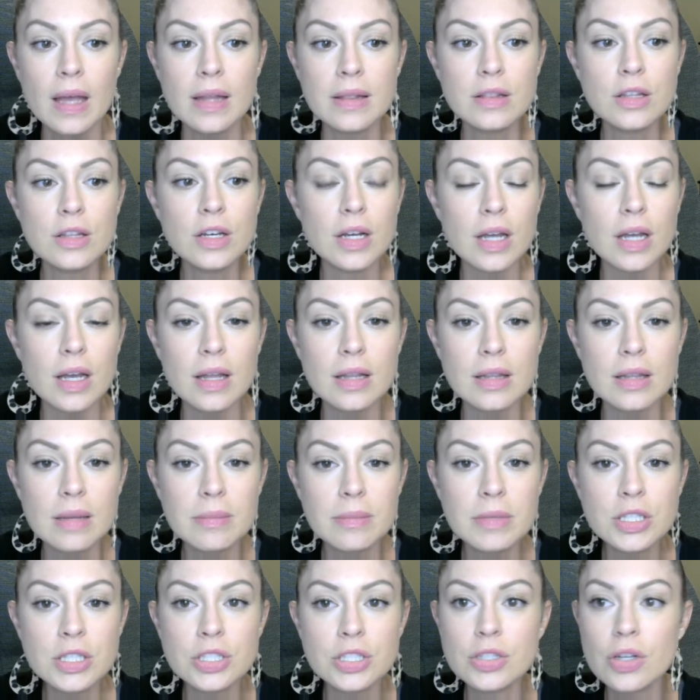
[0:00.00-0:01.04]
Look, let
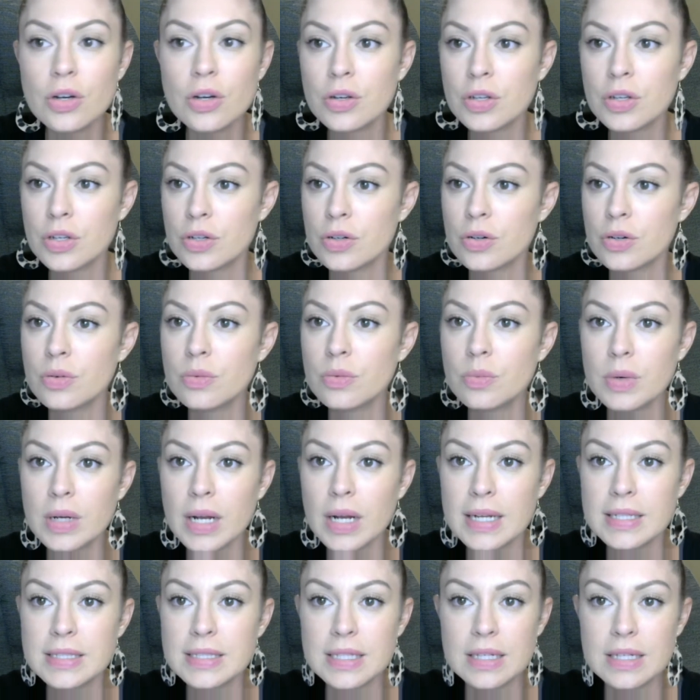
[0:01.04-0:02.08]
me show you what
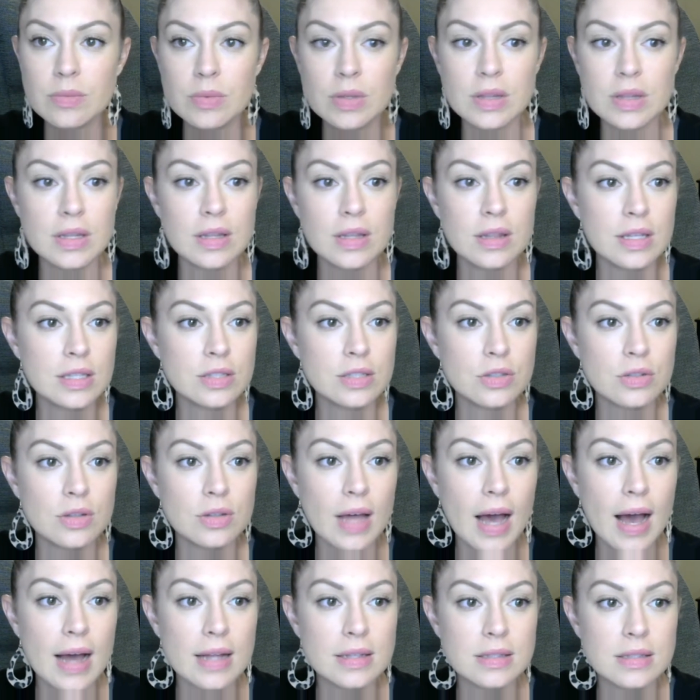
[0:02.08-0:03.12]
I did with the this or
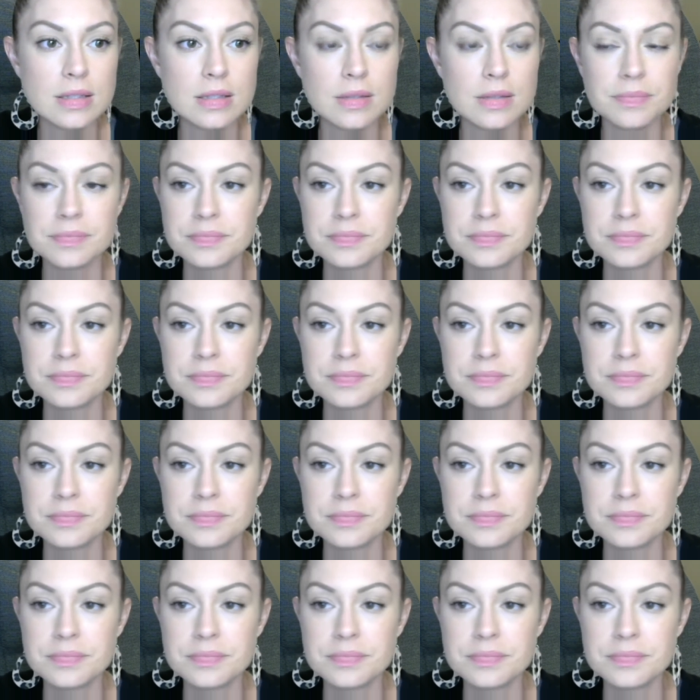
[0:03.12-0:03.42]
that's.